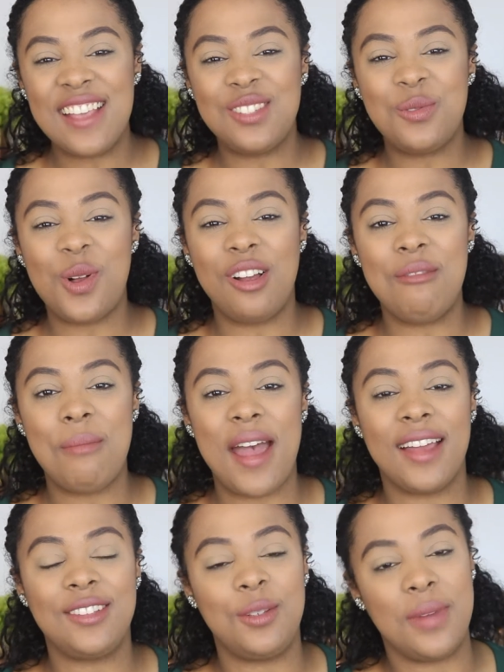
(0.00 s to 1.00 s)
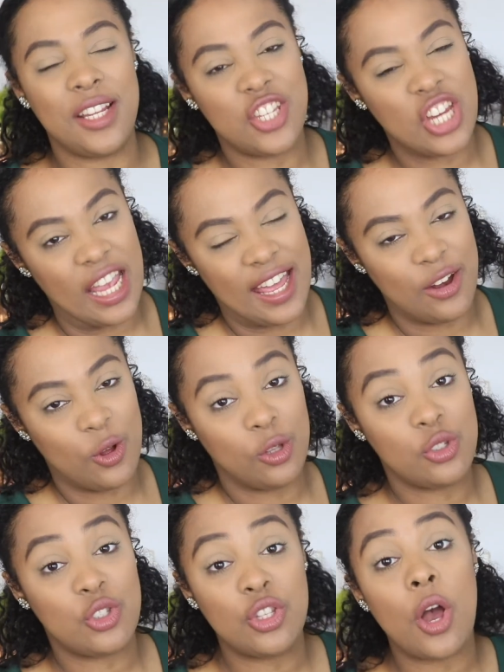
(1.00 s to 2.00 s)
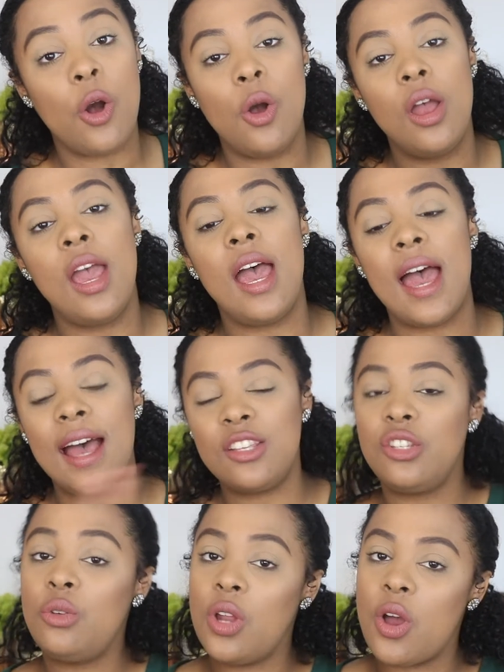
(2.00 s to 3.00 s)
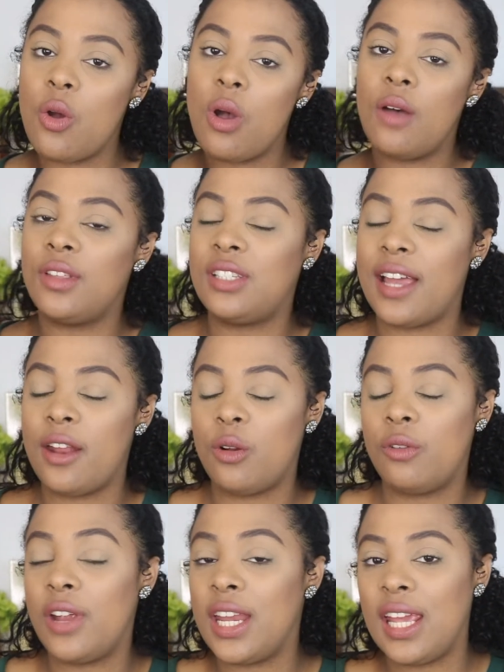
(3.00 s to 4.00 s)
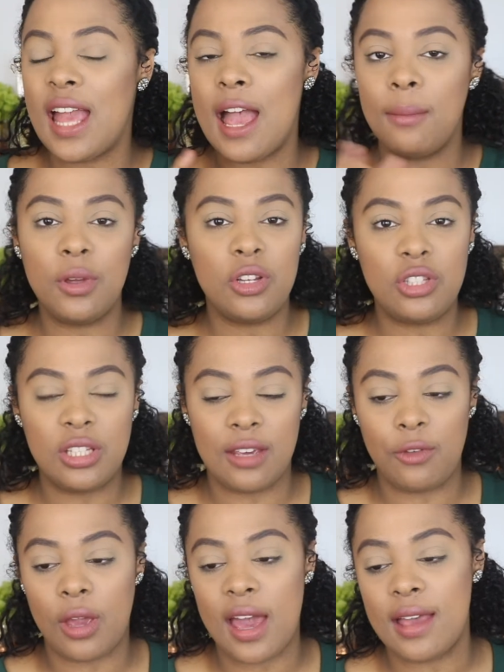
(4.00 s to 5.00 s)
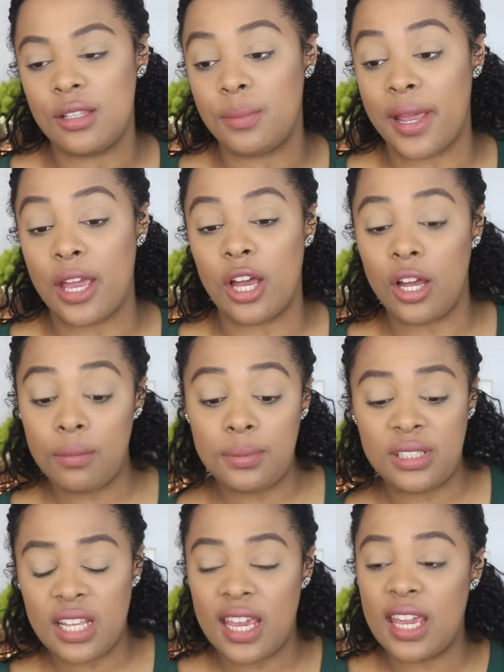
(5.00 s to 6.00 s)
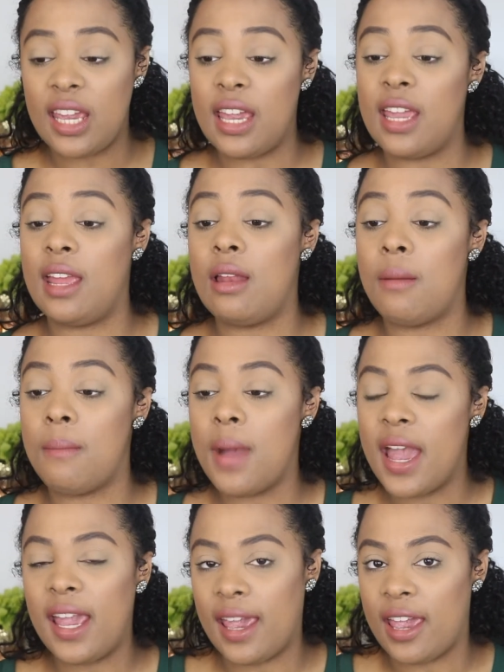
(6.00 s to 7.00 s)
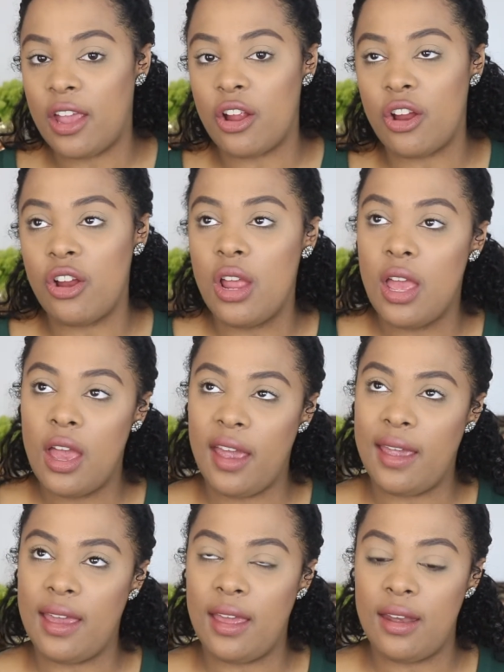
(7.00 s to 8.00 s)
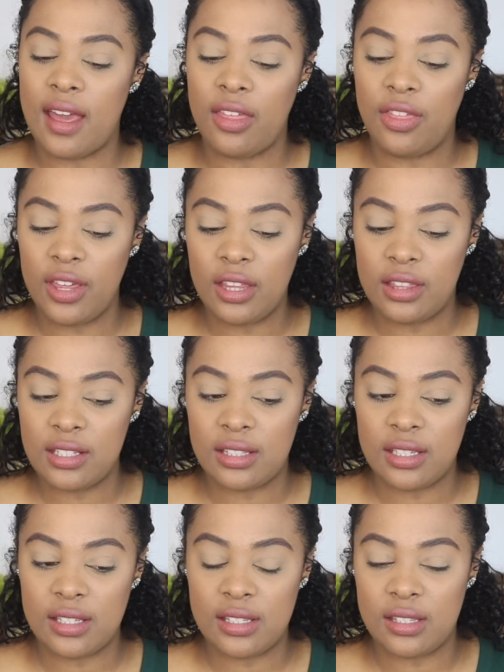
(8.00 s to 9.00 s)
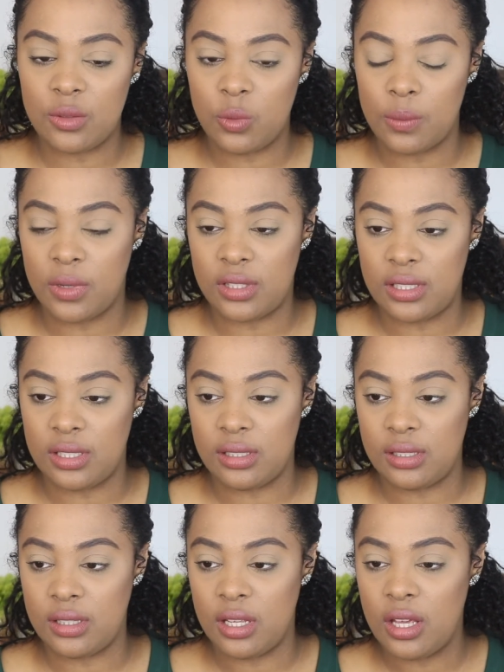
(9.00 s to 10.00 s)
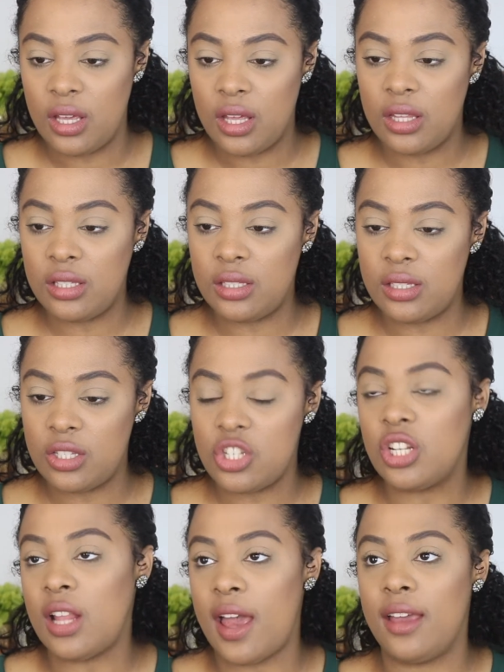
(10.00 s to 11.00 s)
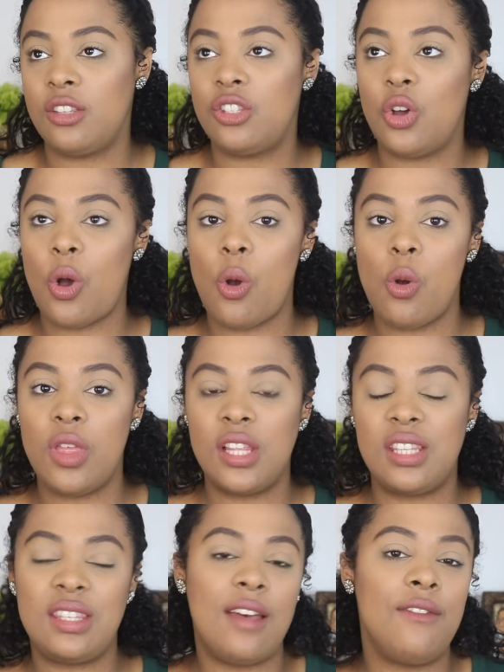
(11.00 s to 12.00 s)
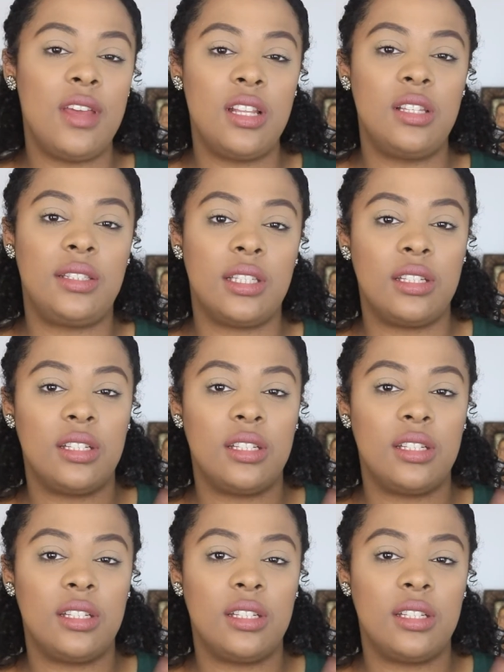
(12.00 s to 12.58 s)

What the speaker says: welcome back to my channel. So, as you know of the title already, I'm gonna give you guys my update in my hair, and I think this is, what month is this? This is July. So, the 7th